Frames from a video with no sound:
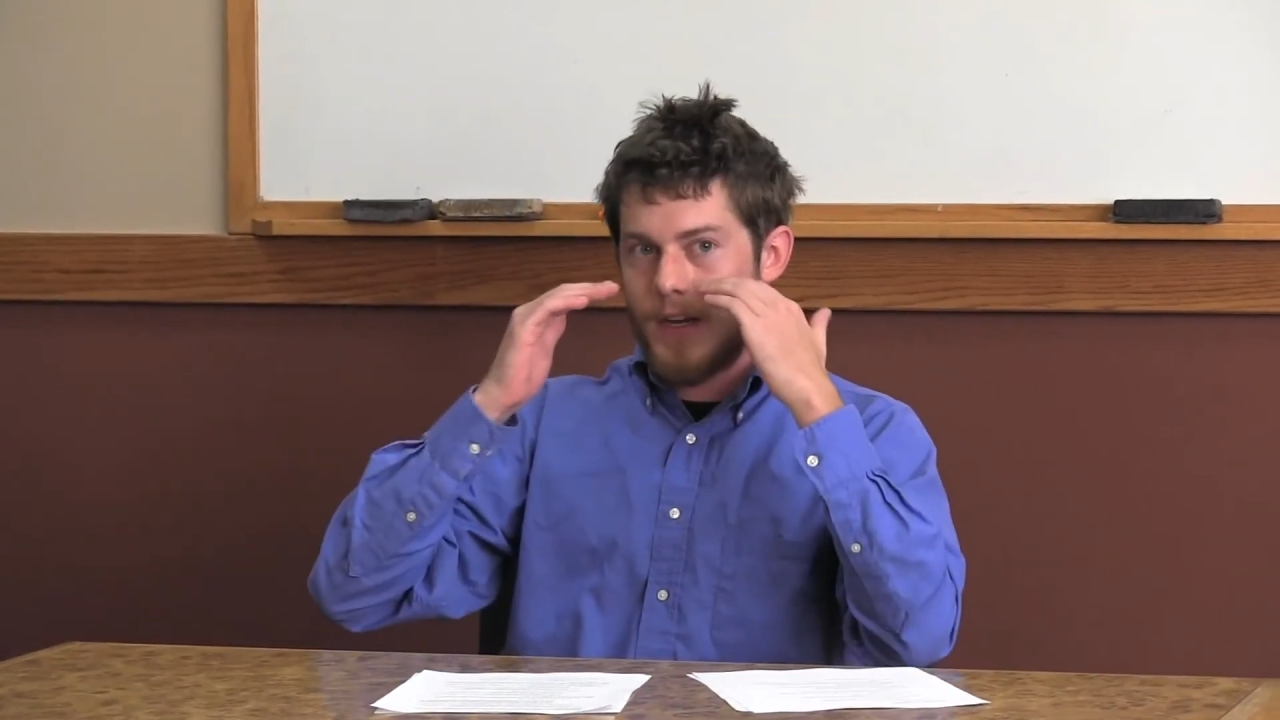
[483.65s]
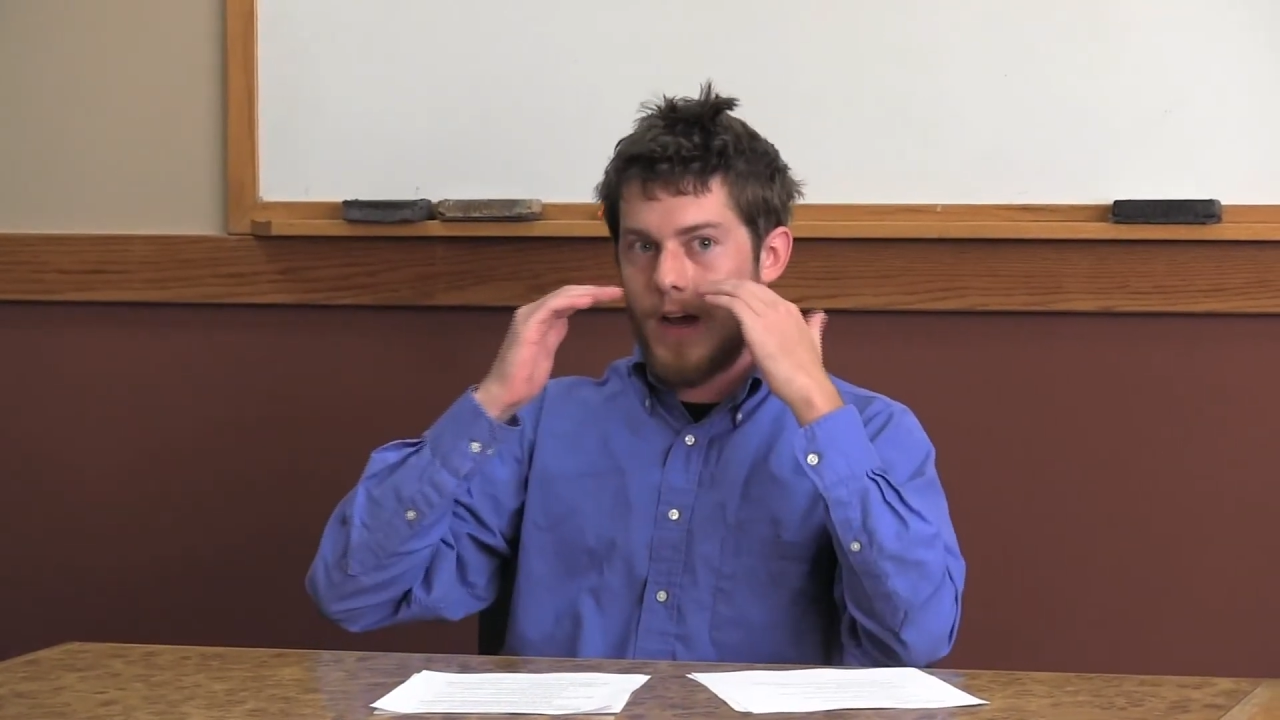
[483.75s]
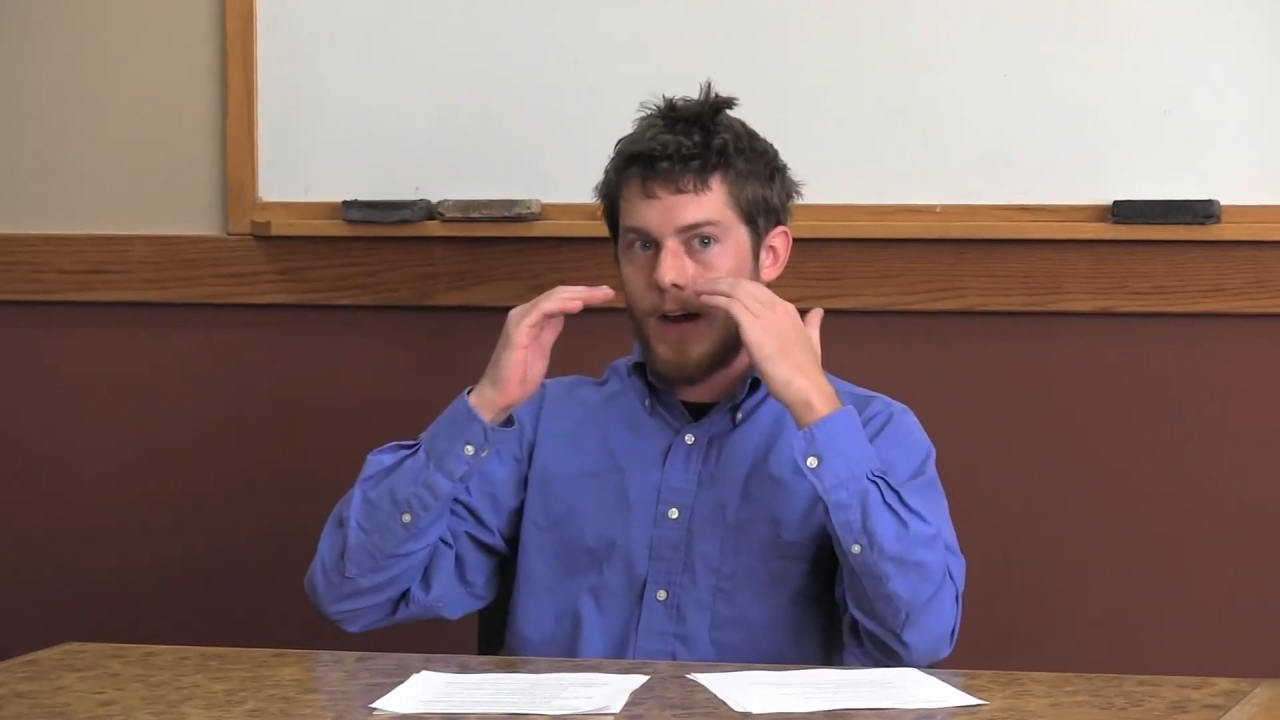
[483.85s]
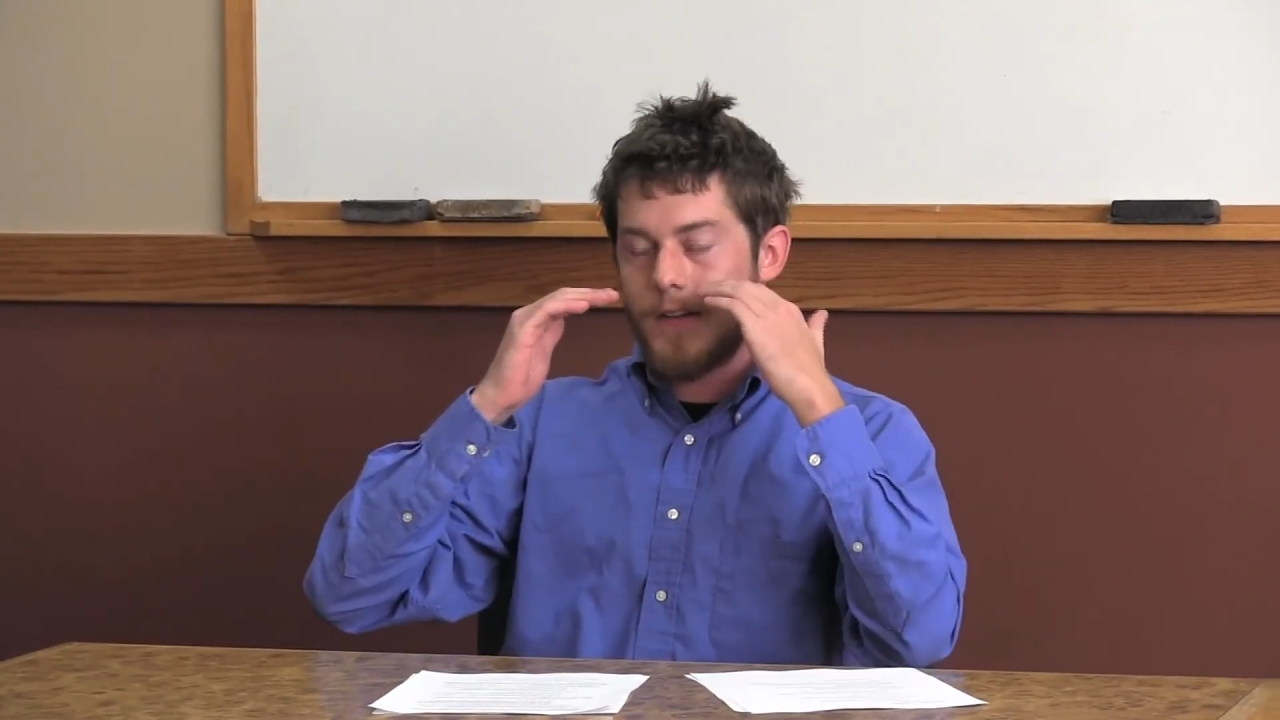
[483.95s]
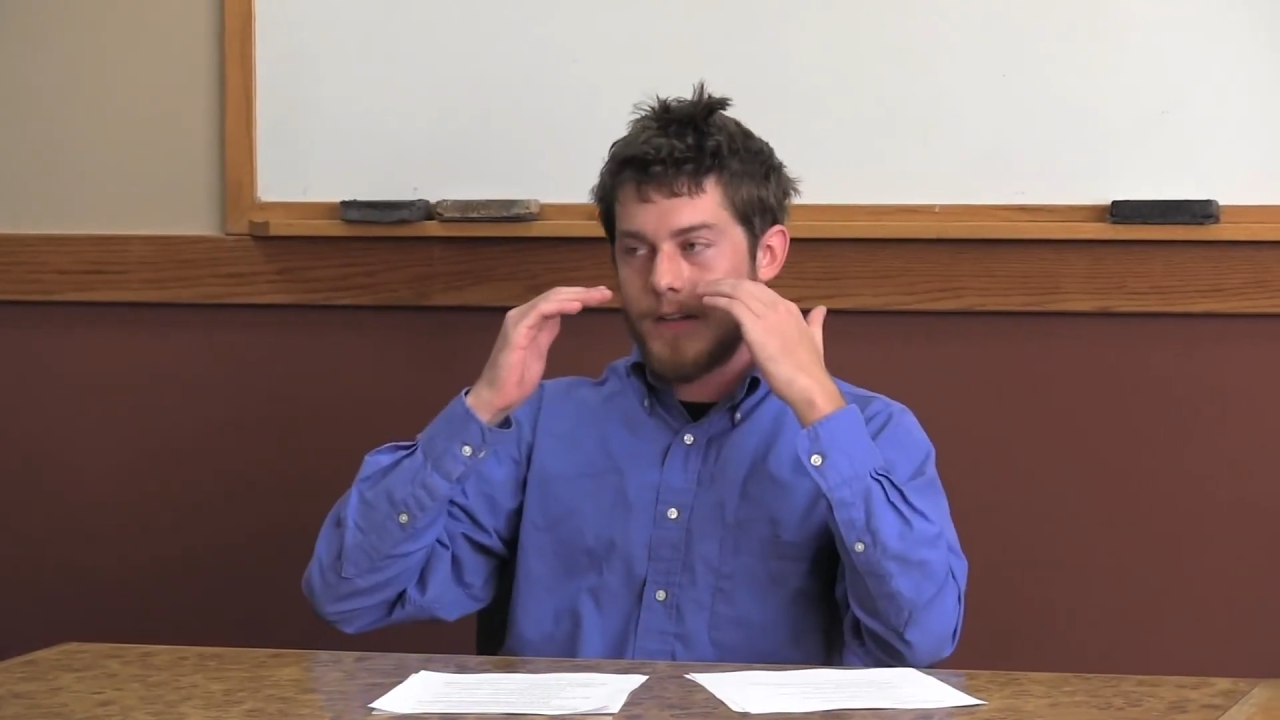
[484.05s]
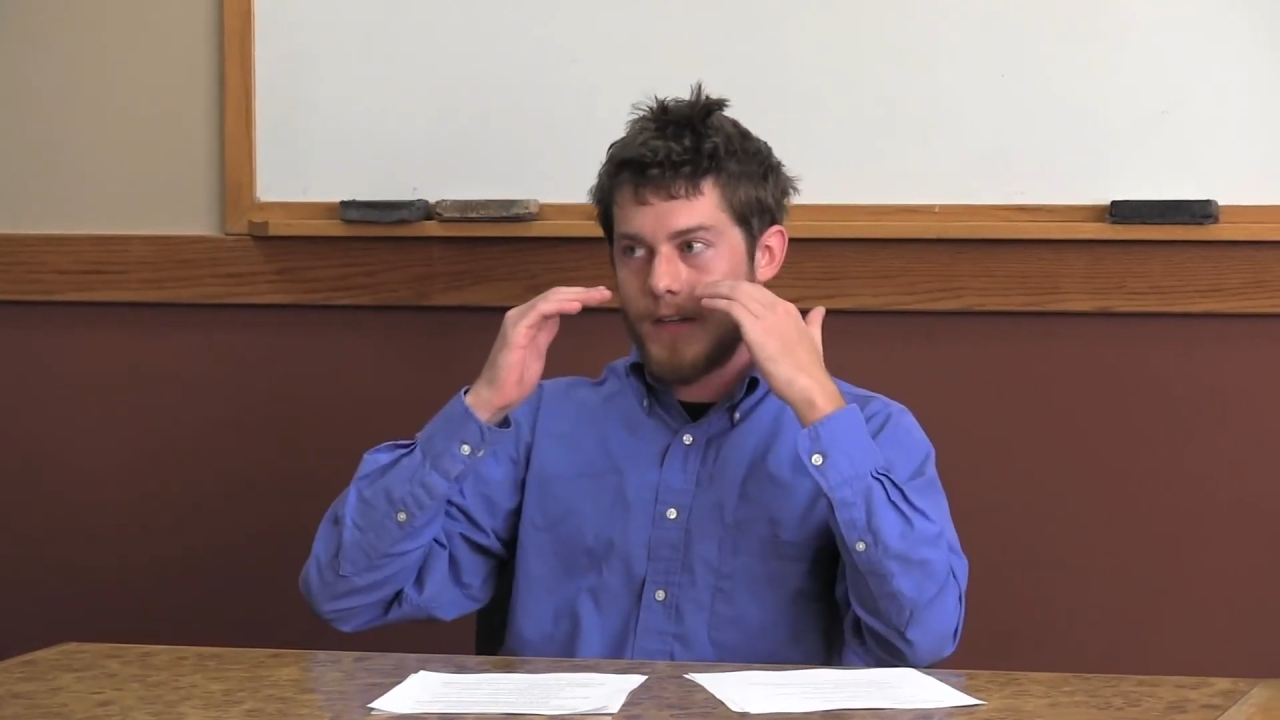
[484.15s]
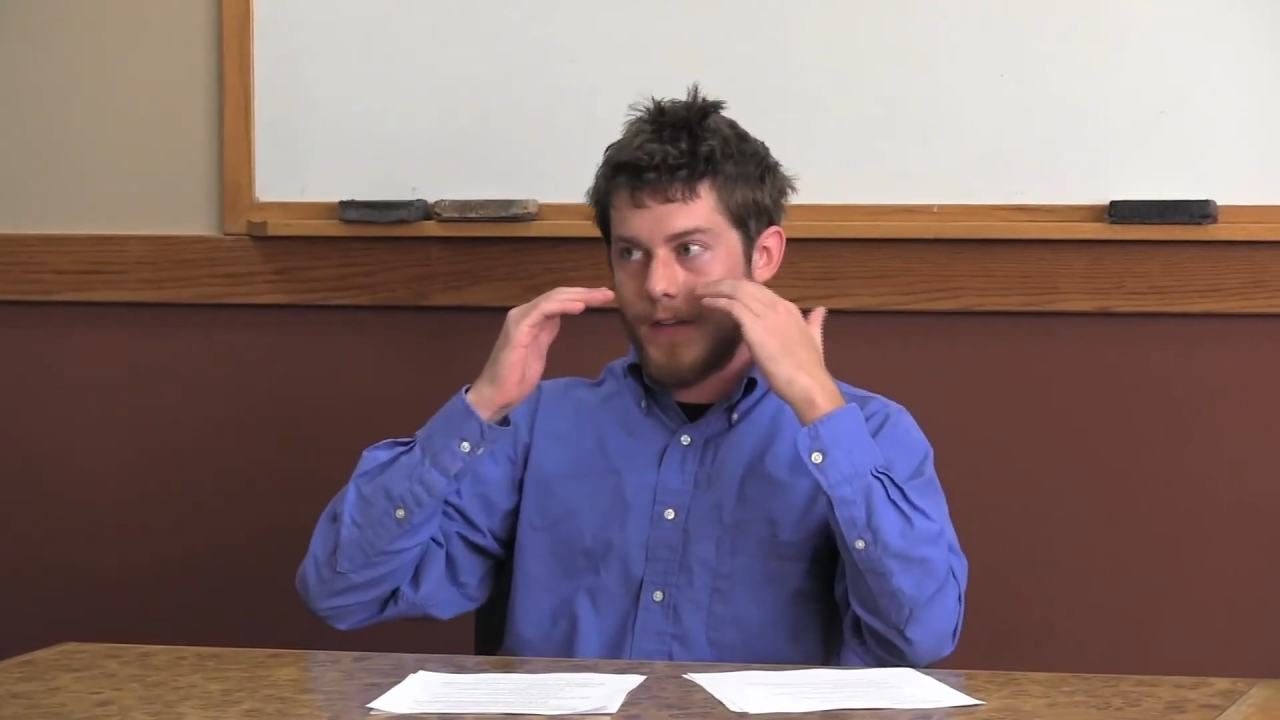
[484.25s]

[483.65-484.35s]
eyes